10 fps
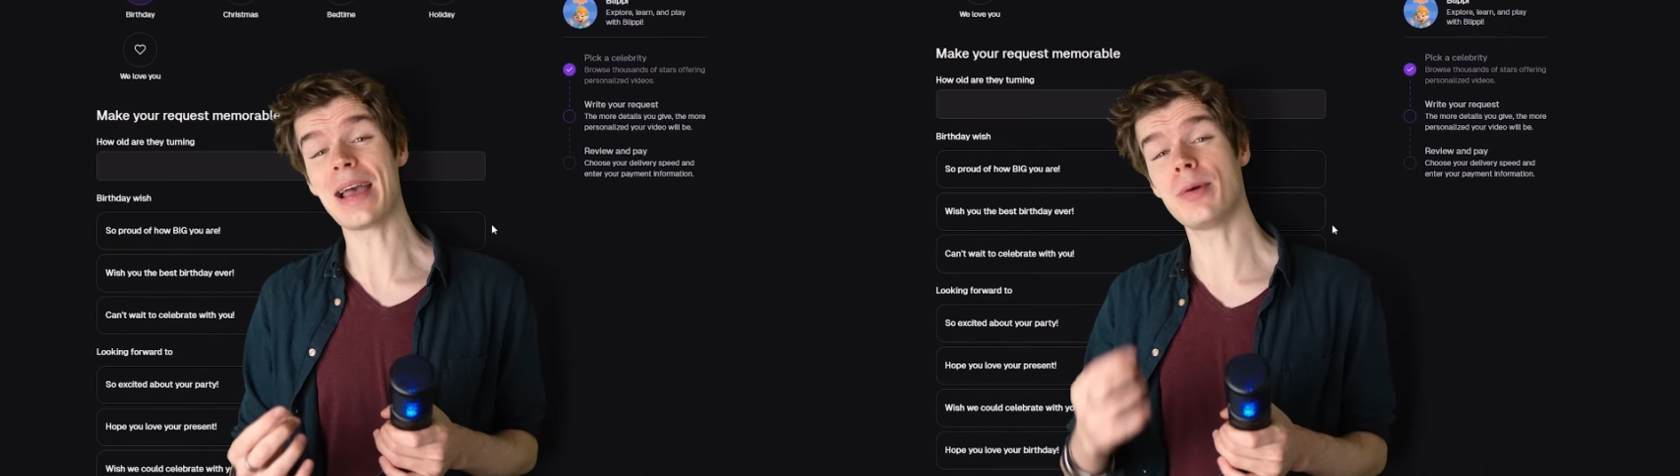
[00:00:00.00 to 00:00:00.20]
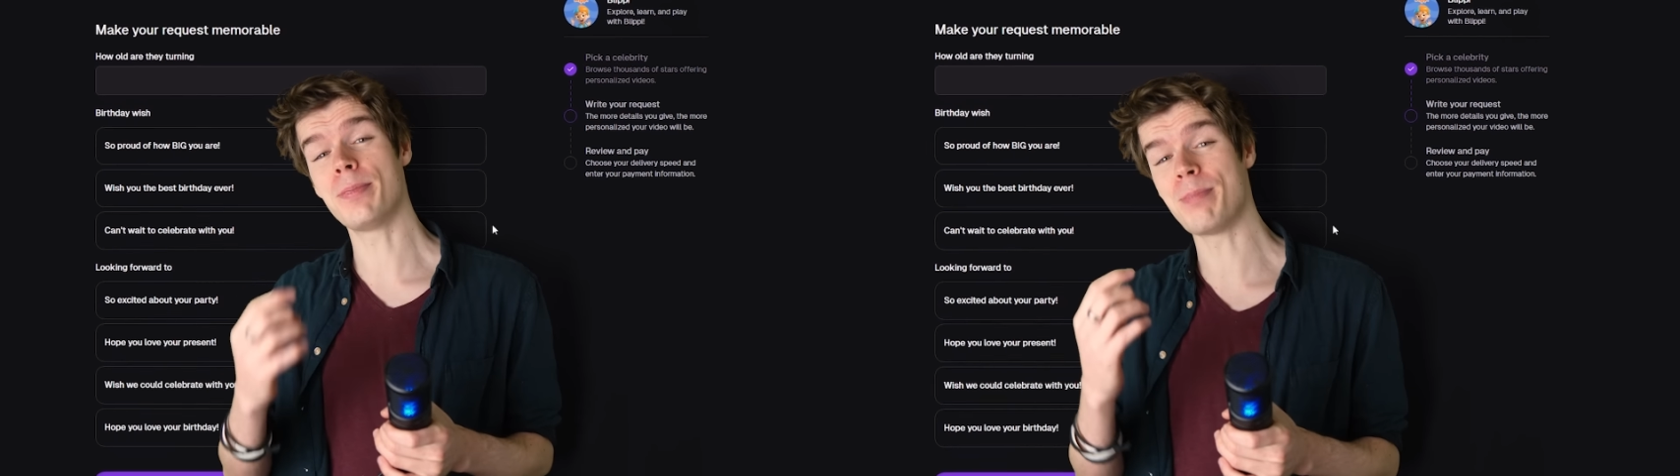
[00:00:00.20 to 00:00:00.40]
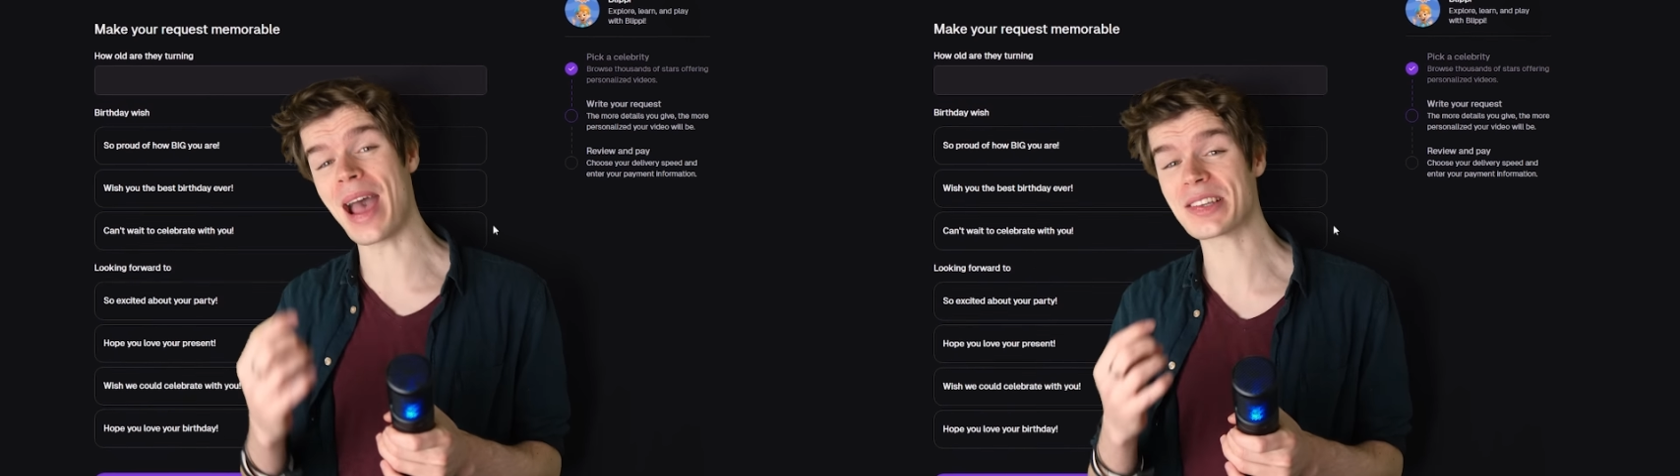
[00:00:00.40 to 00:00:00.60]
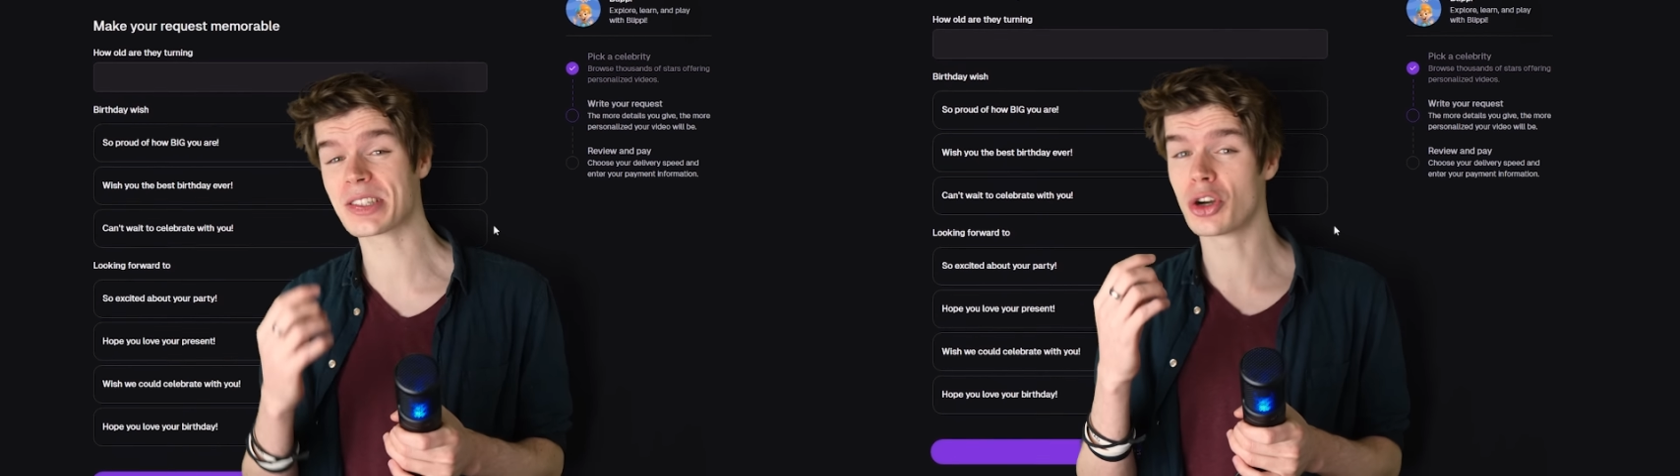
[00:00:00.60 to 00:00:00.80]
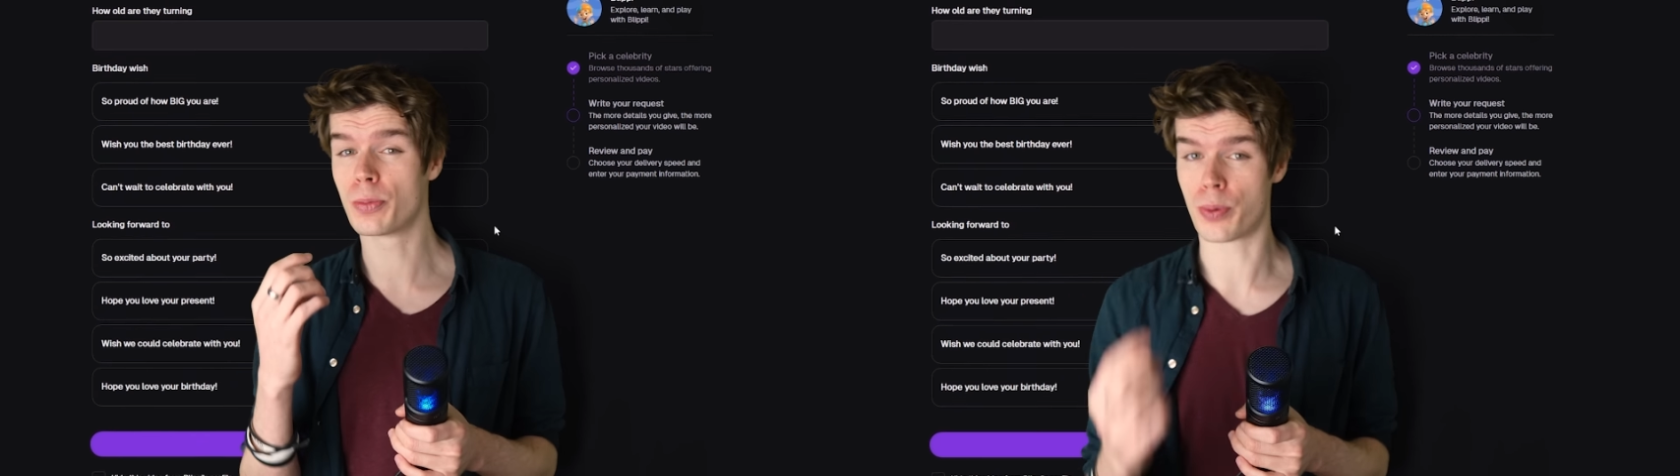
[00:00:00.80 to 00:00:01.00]
am a
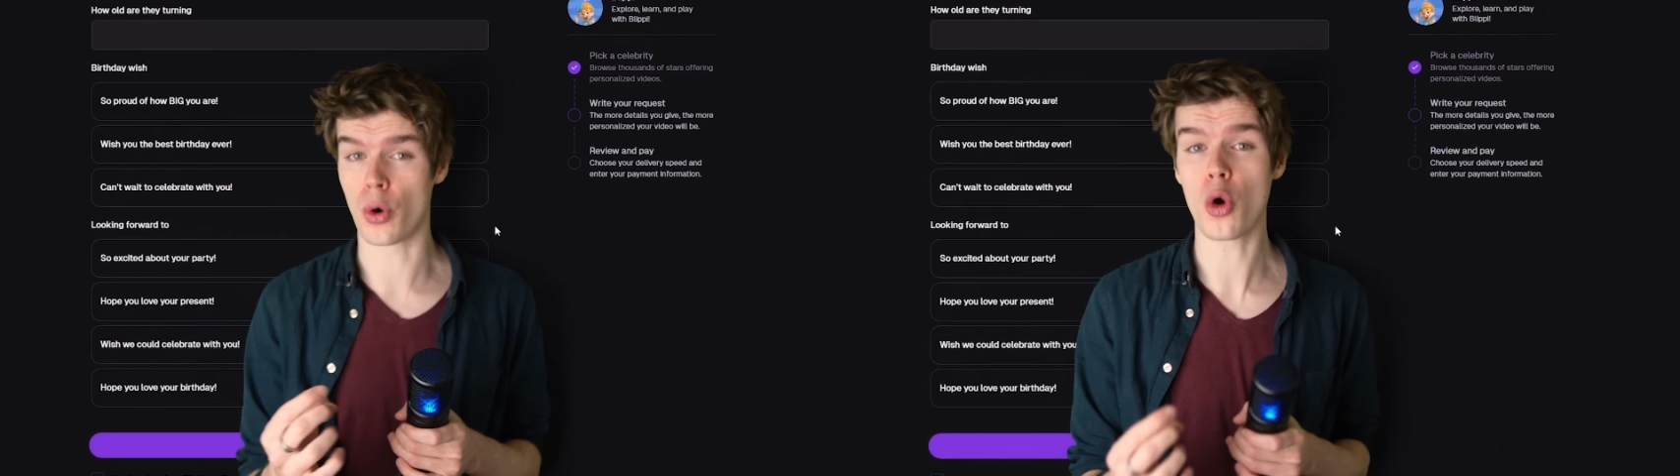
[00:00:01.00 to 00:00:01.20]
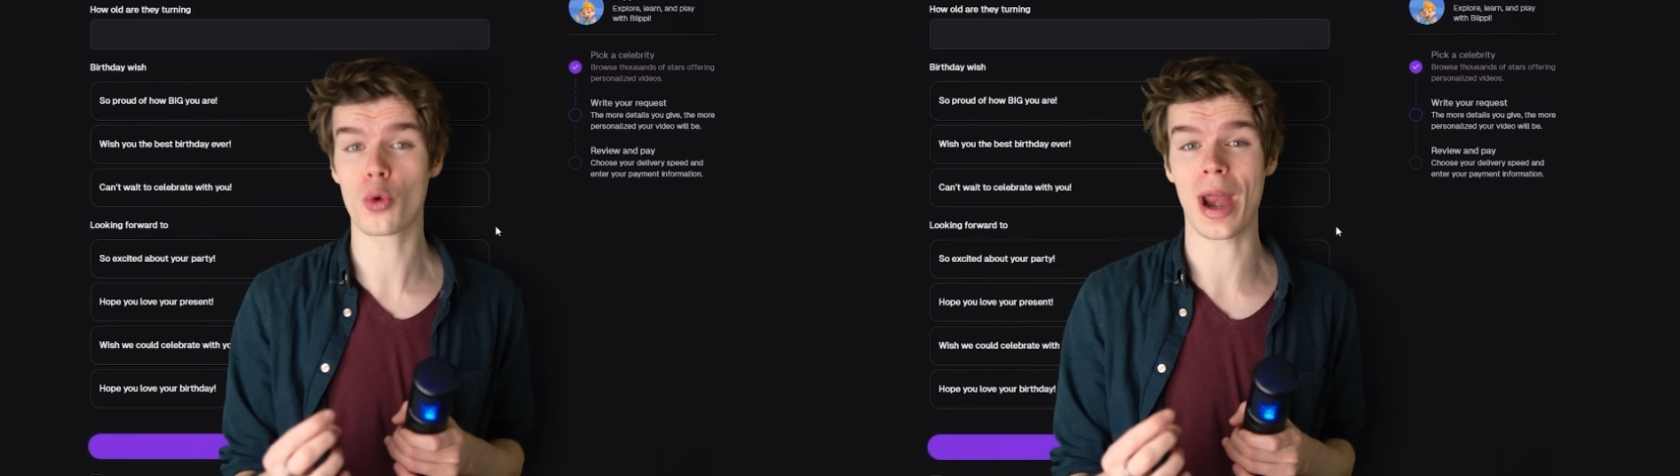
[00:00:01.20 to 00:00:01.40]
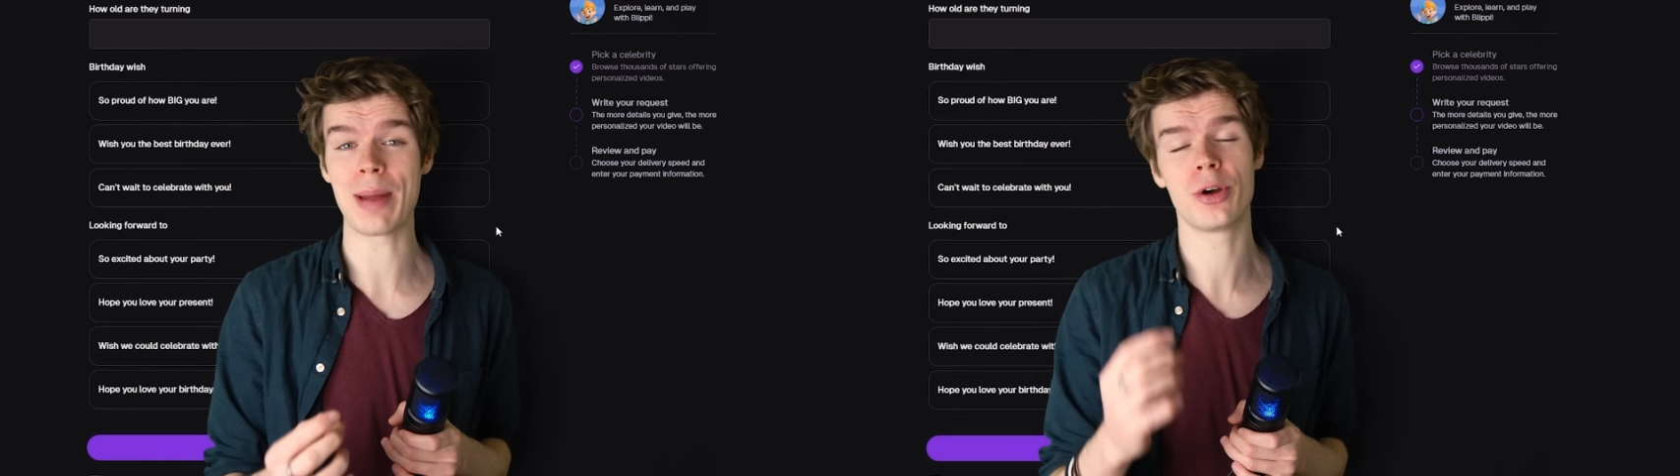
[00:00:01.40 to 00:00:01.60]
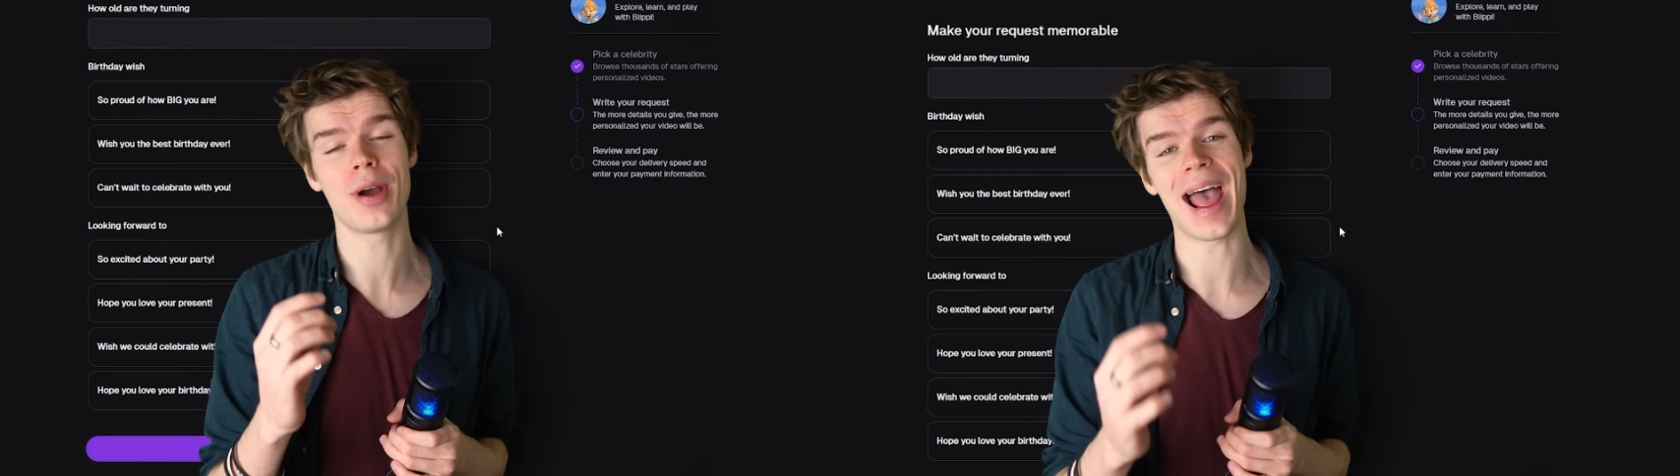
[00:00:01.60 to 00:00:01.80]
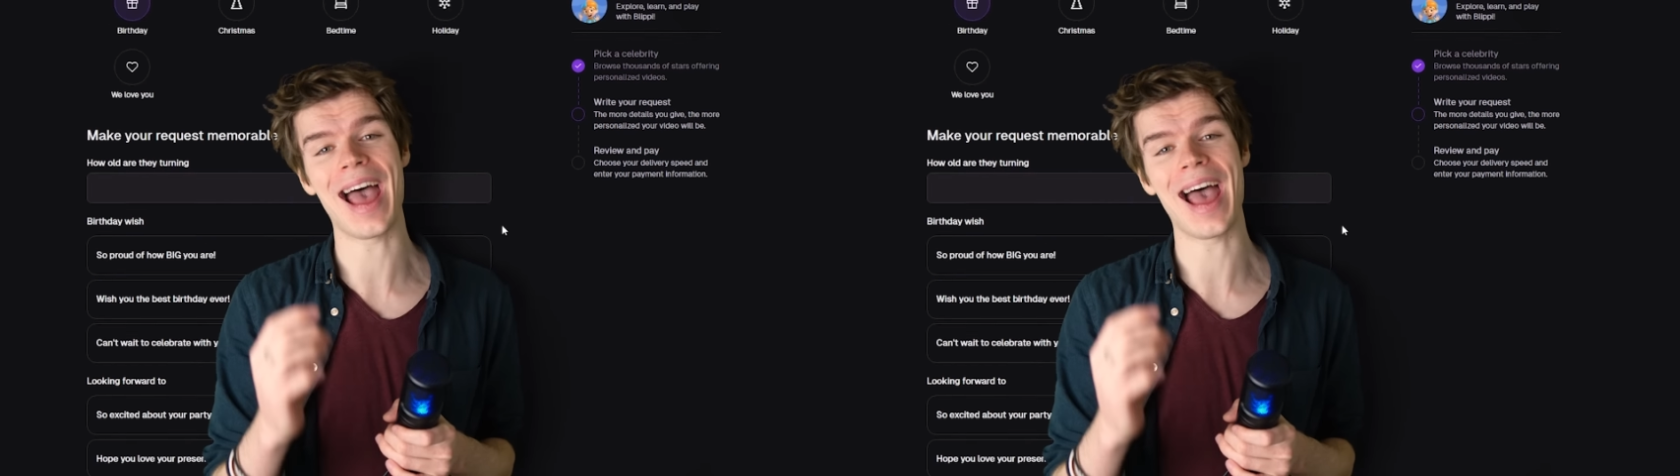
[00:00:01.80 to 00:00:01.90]
master programmer